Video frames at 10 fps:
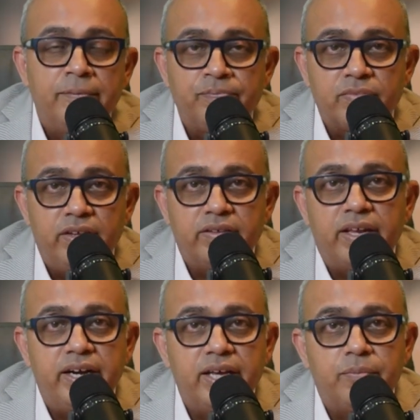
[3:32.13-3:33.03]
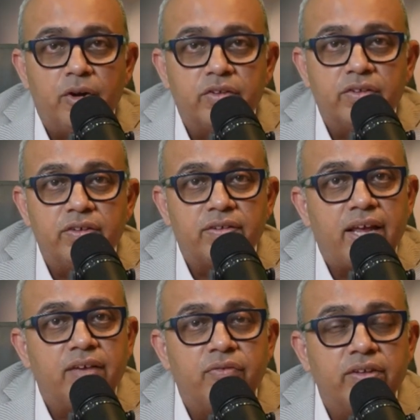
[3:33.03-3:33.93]
This editing process is like
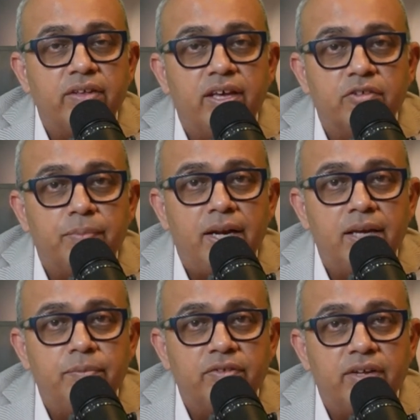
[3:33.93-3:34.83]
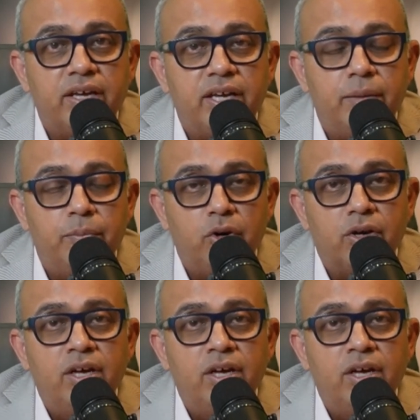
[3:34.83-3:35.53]
fixing a spelling mistake in a book